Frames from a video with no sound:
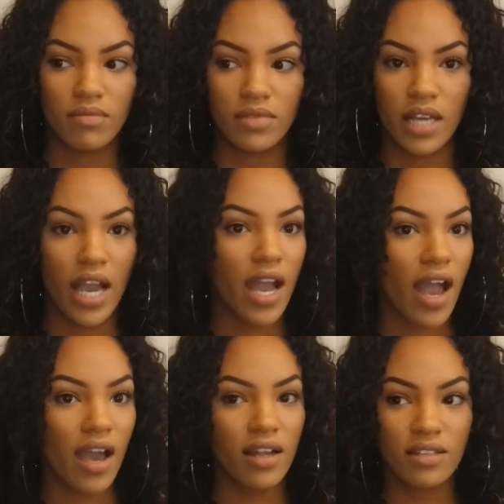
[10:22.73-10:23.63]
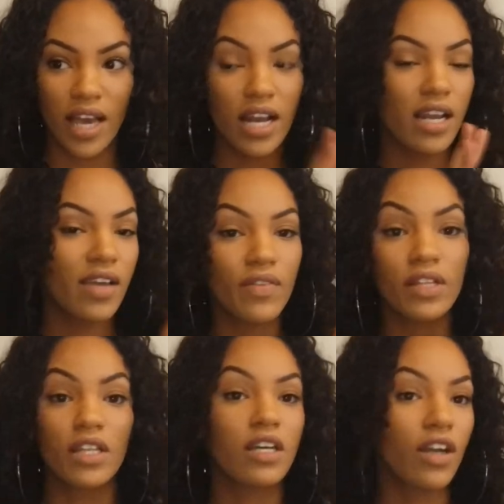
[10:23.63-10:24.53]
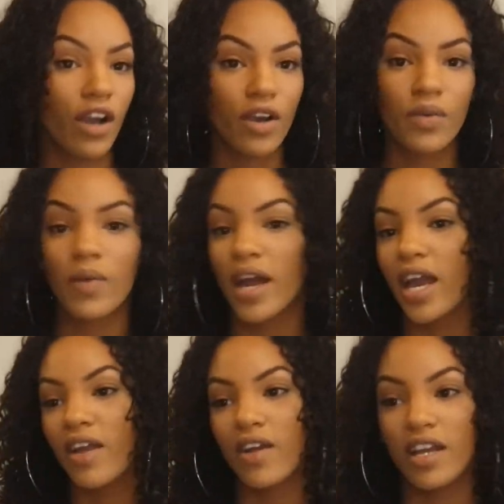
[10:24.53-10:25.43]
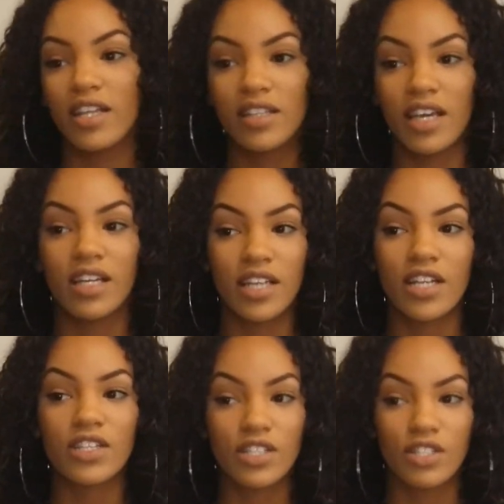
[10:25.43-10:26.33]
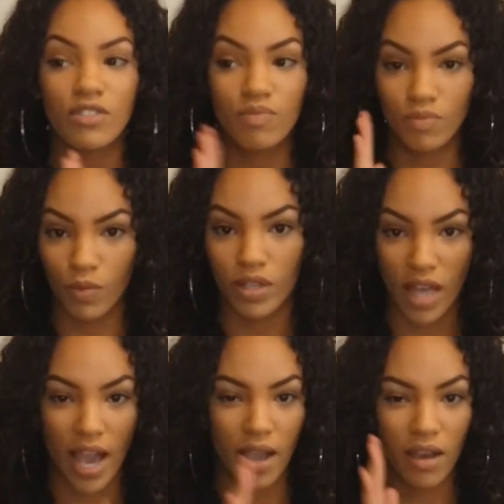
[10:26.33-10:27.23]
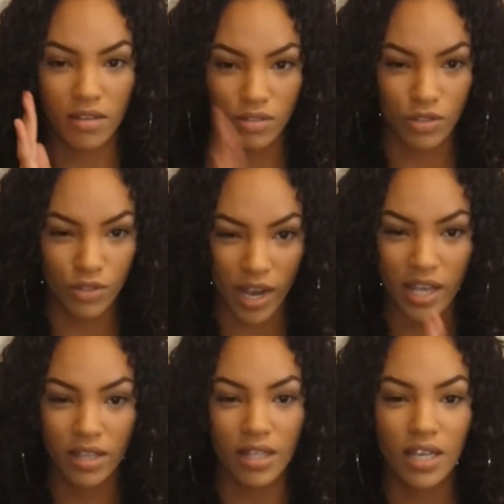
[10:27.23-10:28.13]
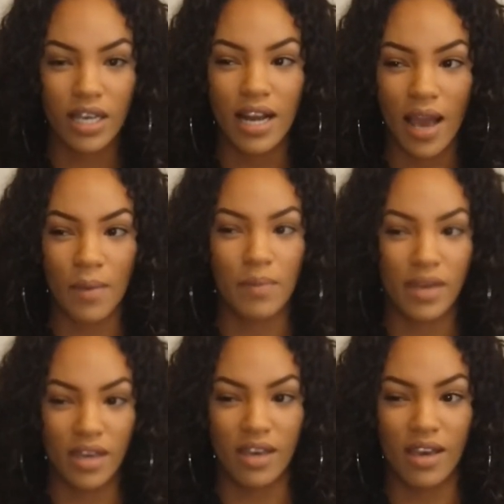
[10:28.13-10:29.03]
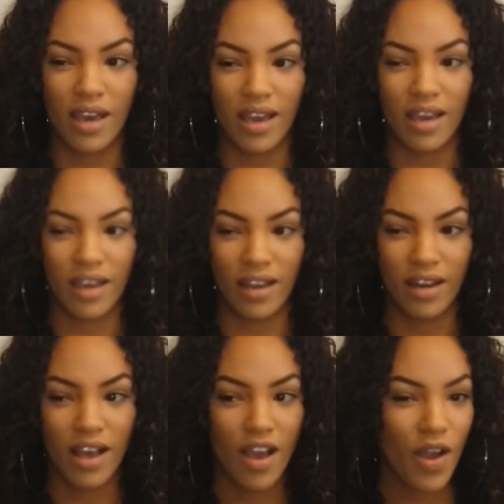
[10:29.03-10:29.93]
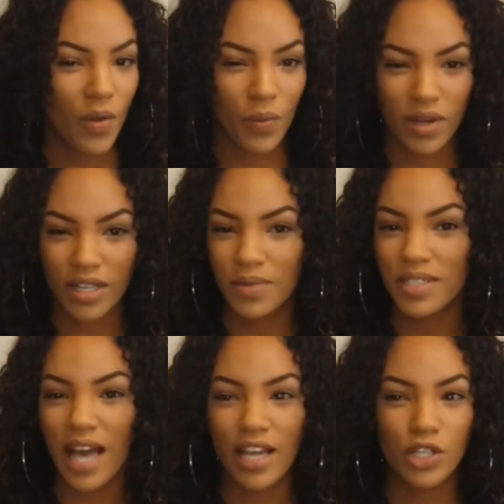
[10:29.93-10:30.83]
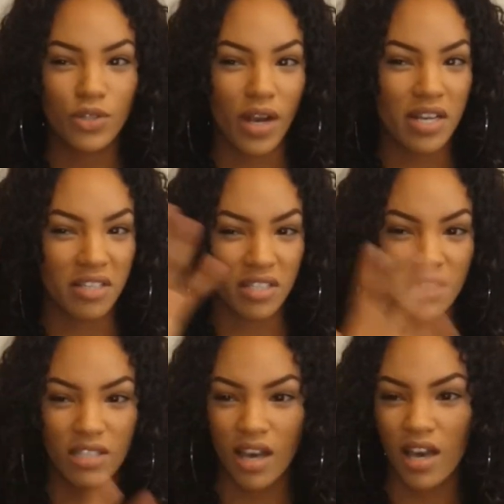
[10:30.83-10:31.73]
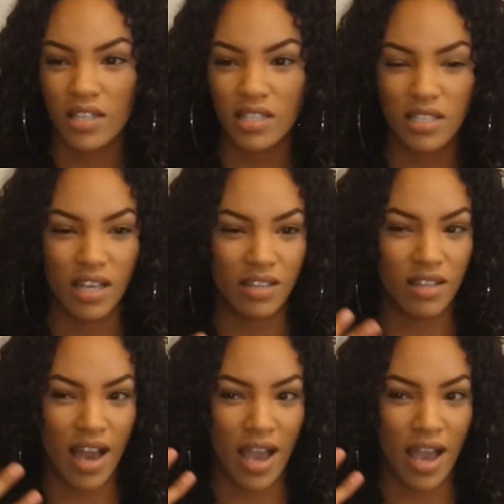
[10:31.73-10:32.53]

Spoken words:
they didn't even look her way or anything. They just were like straight looking at me, and it was like straight disgust and